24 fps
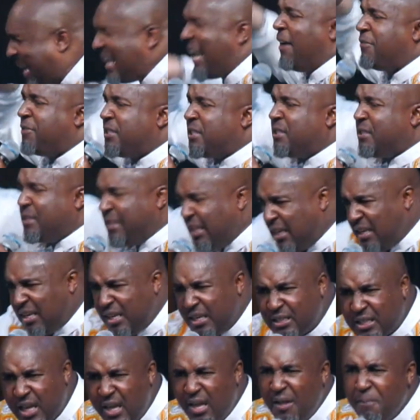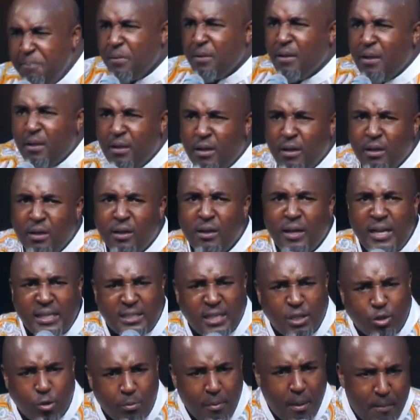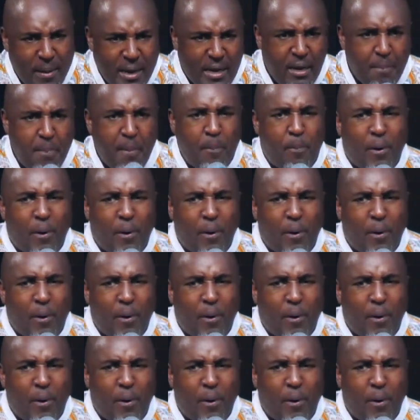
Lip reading: I've seen it. Listen to me. Many people